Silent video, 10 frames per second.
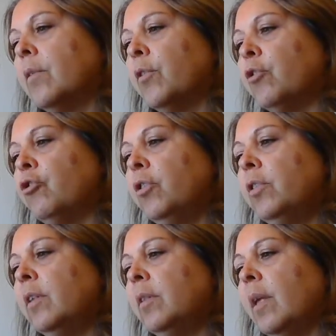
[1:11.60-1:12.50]
For
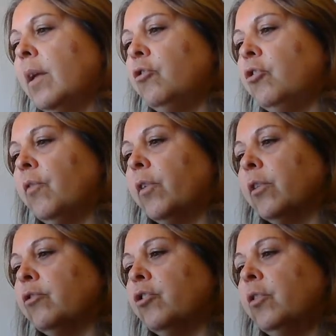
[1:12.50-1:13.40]
Joseph
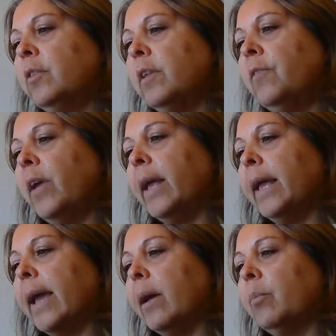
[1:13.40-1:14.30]

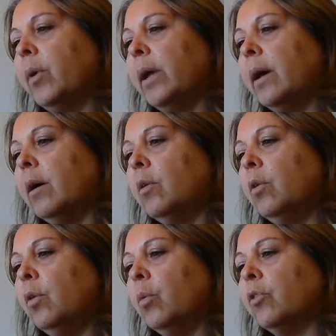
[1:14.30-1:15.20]
and Gabrielle,
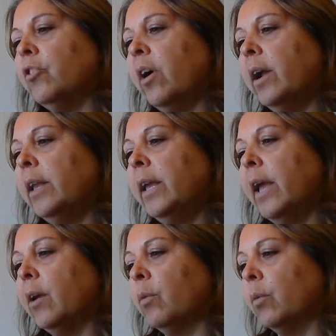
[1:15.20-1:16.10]
who were
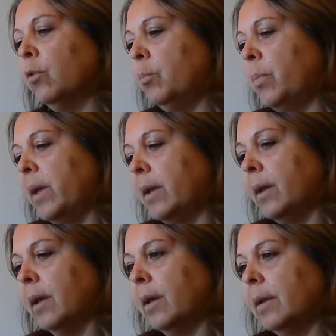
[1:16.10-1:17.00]
tiny and grew
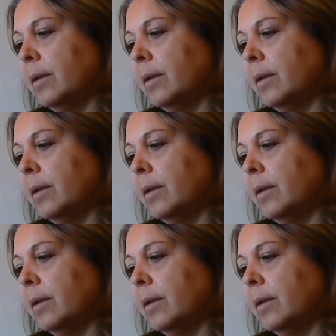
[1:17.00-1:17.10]
big.